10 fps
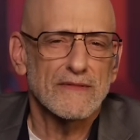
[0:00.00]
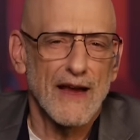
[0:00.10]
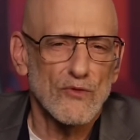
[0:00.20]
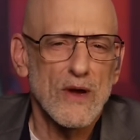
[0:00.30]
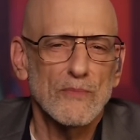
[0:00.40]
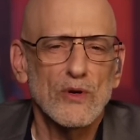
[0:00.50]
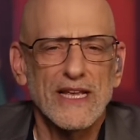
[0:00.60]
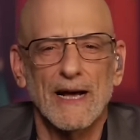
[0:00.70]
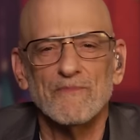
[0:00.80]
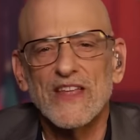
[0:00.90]
Keverember?
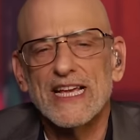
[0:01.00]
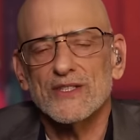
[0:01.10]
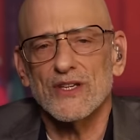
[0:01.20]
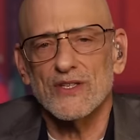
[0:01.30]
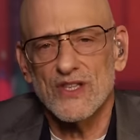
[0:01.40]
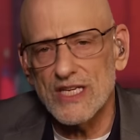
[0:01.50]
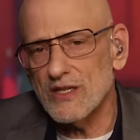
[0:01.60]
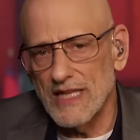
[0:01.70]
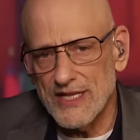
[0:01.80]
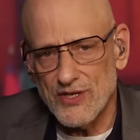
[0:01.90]
Yeah. It says,
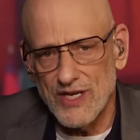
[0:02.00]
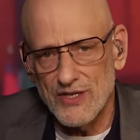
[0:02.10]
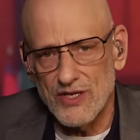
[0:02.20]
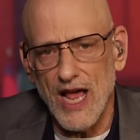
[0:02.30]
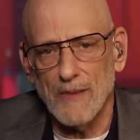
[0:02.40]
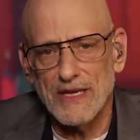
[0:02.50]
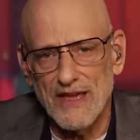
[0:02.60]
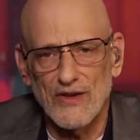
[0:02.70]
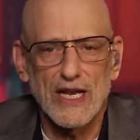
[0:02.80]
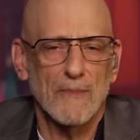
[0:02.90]
this Lent season, I'm
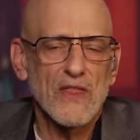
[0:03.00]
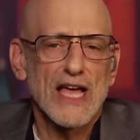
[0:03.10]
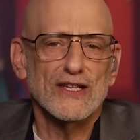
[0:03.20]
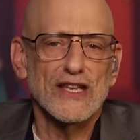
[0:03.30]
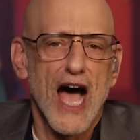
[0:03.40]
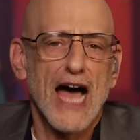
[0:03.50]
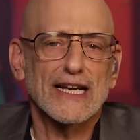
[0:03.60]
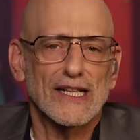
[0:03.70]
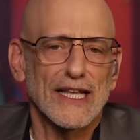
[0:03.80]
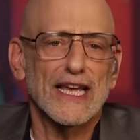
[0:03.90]
giving up
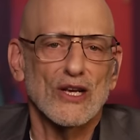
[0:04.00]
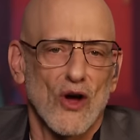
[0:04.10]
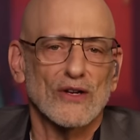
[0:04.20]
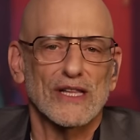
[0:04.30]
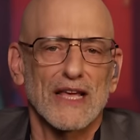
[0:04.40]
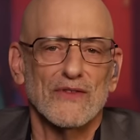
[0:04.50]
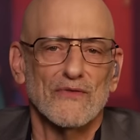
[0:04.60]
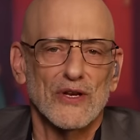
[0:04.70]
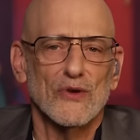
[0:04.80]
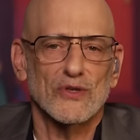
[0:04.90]
not clicking on Klavan
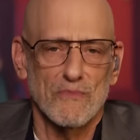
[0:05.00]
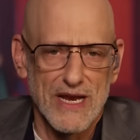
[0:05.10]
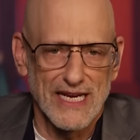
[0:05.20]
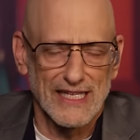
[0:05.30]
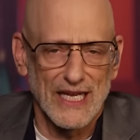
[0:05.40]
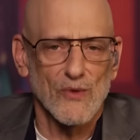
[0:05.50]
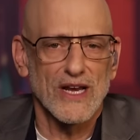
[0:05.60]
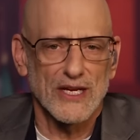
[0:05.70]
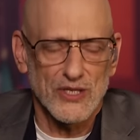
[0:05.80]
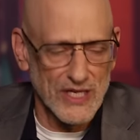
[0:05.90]
videos immediately
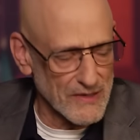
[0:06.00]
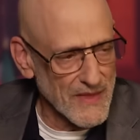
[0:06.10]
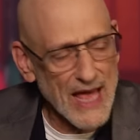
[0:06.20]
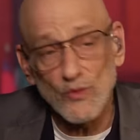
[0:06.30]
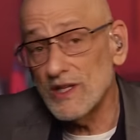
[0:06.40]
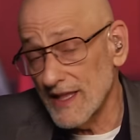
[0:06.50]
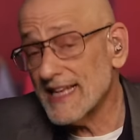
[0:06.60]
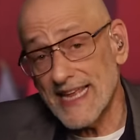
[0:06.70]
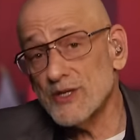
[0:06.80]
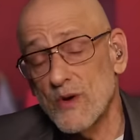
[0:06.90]
when I see them.
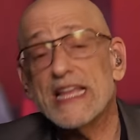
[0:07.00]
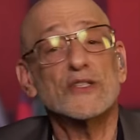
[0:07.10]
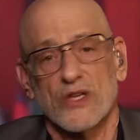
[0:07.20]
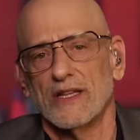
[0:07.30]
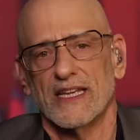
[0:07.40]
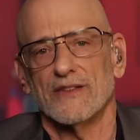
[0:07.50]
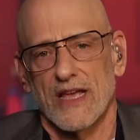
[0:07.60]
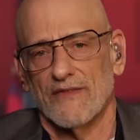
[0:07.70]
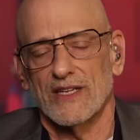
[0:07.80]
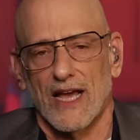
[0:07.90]
That gets you instantly
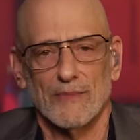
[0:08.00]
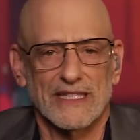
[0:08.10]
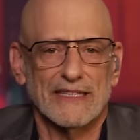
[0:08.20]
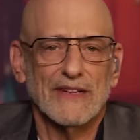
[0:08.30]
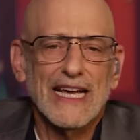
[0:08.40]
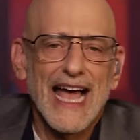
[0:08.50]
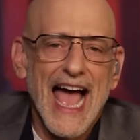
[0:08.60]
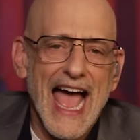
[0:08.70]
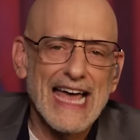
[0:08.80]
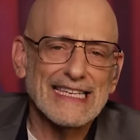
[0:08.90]
into heaven, I believe.
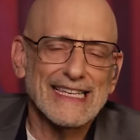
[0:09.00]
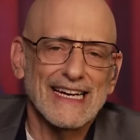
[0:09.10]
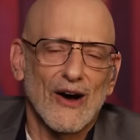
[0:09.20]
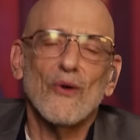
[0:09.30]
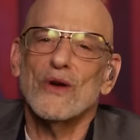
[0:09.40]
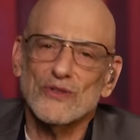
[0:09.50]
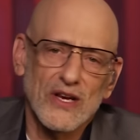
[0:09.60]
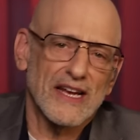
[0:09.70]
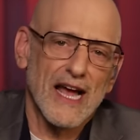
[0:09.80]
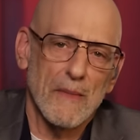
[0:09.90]
And we
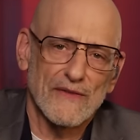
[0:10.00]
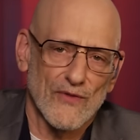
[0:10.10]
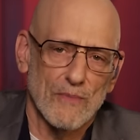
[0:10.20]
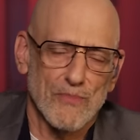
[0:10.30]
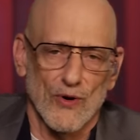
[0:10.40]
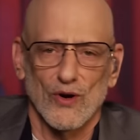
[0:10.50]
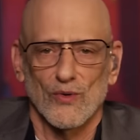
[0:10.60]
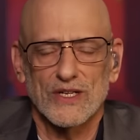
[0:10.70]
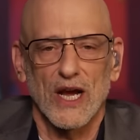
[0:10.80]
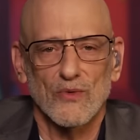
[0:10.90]
also got a comment from
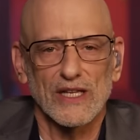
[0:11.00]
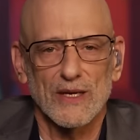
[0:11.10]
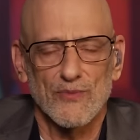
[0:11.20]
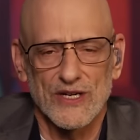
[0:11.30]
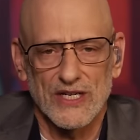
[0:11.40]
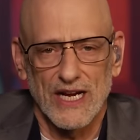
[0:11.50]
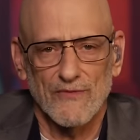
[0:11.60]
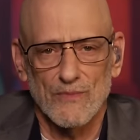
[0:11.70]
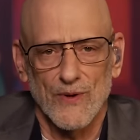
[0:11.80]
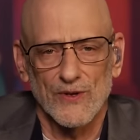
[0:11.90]
Pearl, which I really
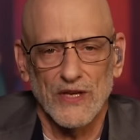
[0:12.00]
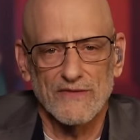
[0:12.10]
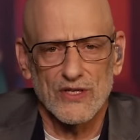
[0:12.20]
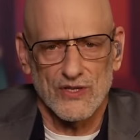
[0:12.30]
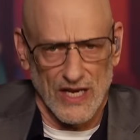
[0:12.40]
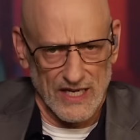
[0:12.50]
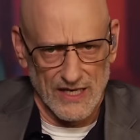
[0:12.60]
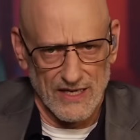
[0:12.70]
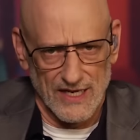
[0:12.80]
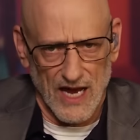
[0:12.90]
appreciate, from Pearl Davis,
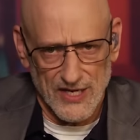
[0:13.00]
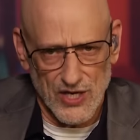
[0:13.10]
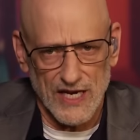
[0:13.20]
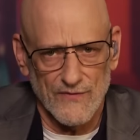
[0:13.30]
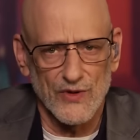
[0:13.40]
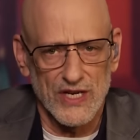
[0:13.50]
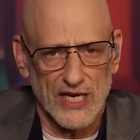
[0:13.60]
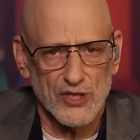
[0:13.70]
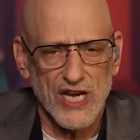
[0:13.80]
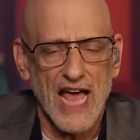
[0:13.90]
saying, excited for the
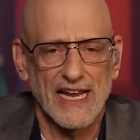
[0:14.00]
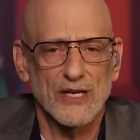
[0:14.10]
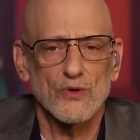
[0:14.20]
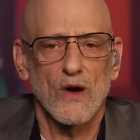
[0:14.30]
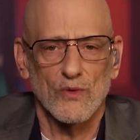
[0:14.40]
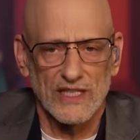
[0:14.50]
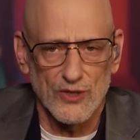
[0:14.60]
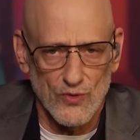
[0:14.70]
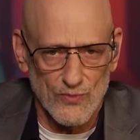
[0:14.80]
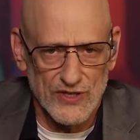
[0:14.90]
next chat, Andrew. I really
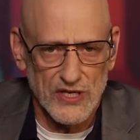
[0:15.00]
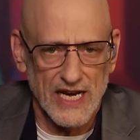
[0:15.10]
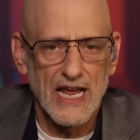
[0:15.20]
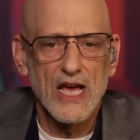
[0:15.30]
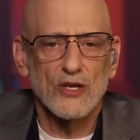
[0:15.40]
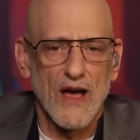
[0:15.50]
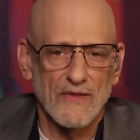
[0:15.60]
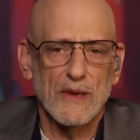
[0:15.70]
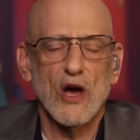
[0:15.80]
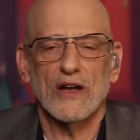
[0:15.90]
do appreciate you
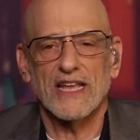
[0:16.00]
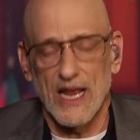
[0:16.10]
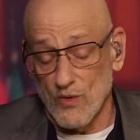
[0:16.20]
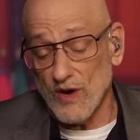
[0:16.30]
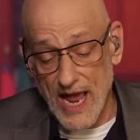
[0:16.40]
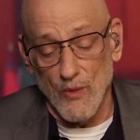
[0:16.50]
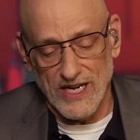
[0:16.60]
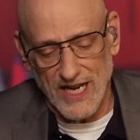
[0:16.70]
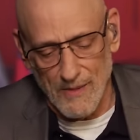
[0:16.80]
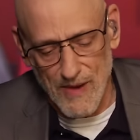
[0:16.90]
having me on. Can't
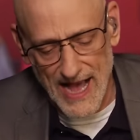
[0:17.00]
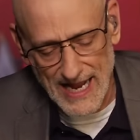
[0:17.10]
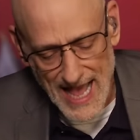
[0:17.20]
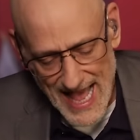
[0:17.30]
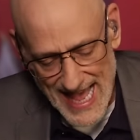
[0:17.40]
wait to come back.